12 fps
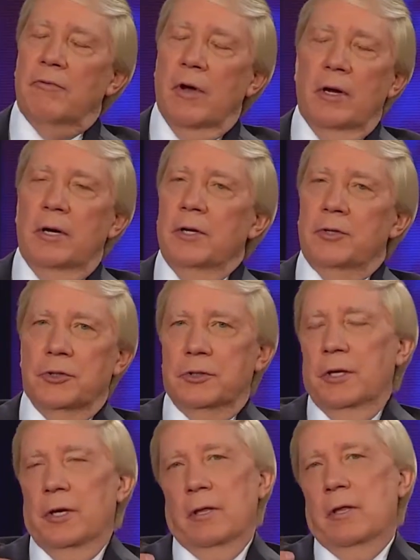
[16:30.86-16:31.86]
find it
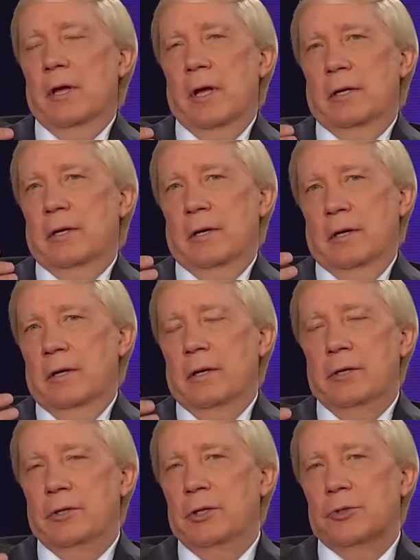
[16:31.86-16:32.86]
interesting that
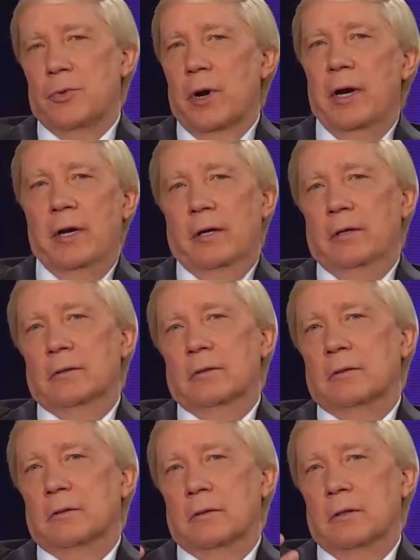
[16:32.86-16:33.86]
Nietzsche's
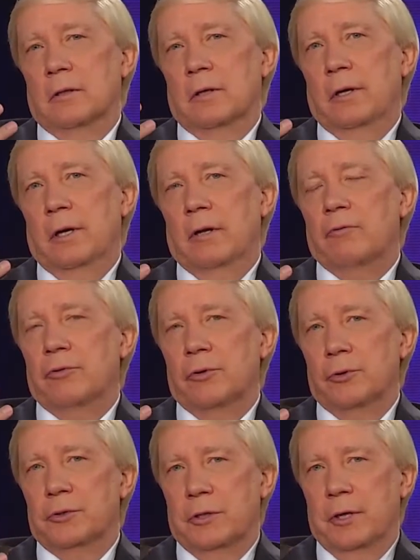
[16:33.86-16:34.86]
writings
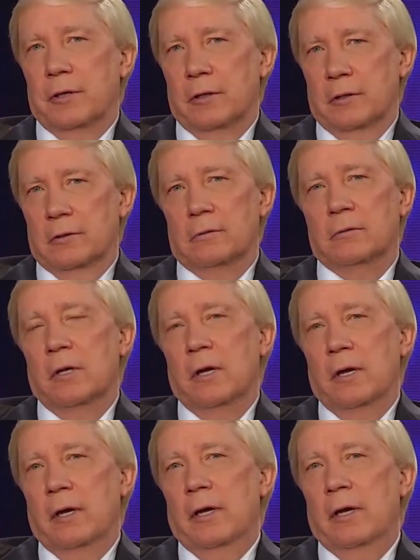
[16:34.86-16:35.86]
influenced Hitler.
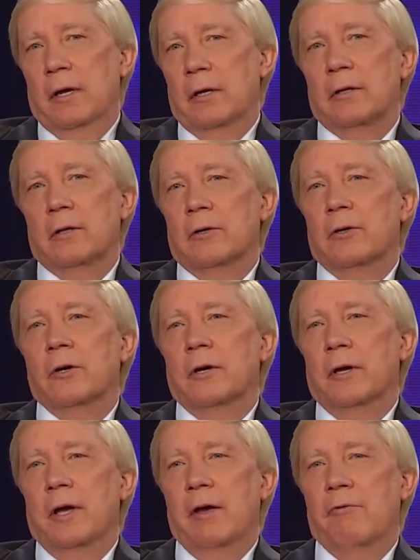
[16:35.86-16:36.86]
Hitler
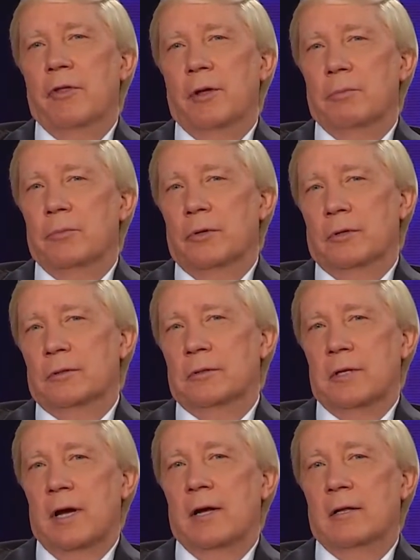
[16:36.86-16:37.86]
gave them to
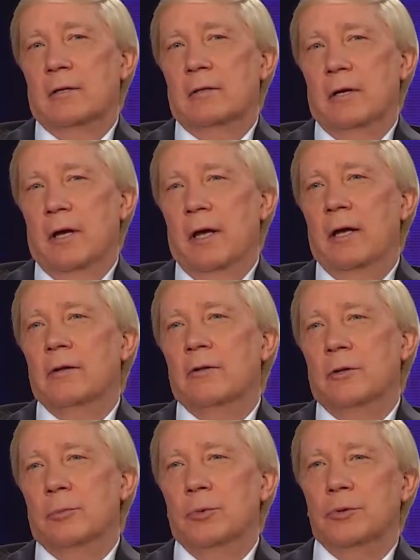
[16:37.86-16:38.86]
Stalin and
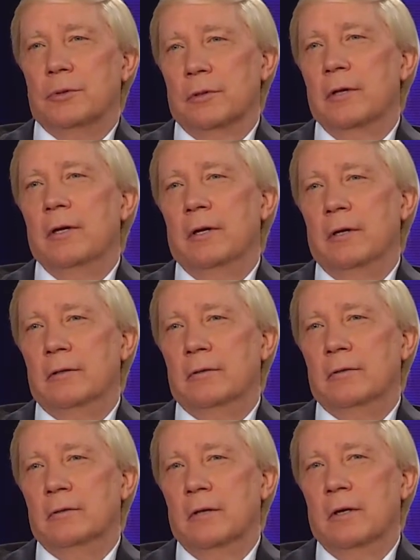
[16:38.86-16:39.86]
to Mussolini.
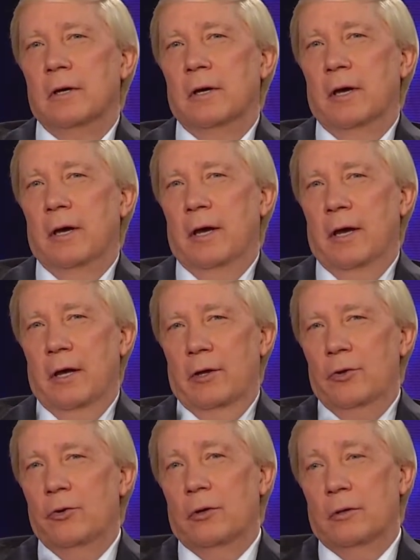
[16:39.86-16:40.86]

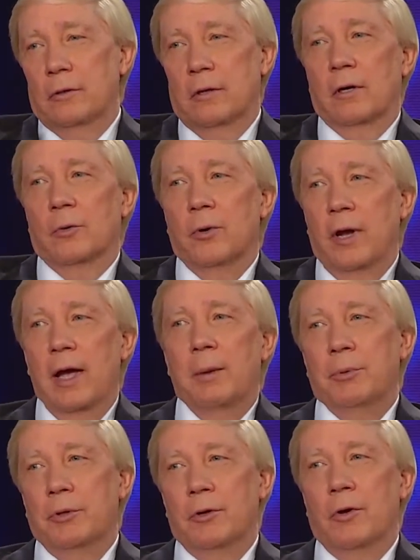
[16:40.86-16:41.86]
And you can tell what
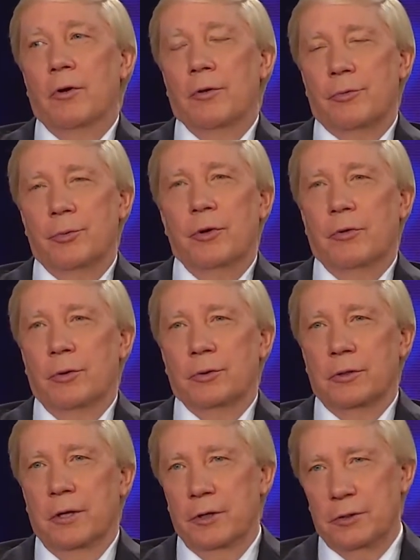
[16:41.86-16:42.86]
happened in all three of
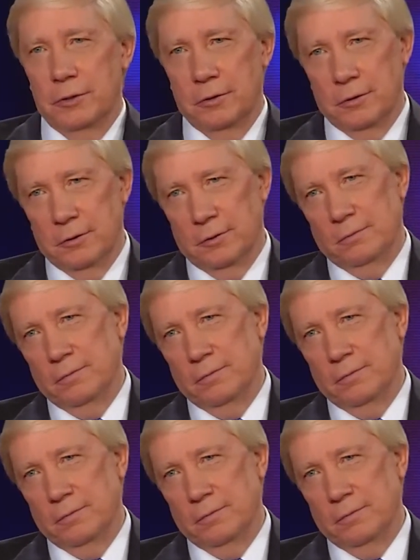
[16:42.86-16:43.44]
those nations.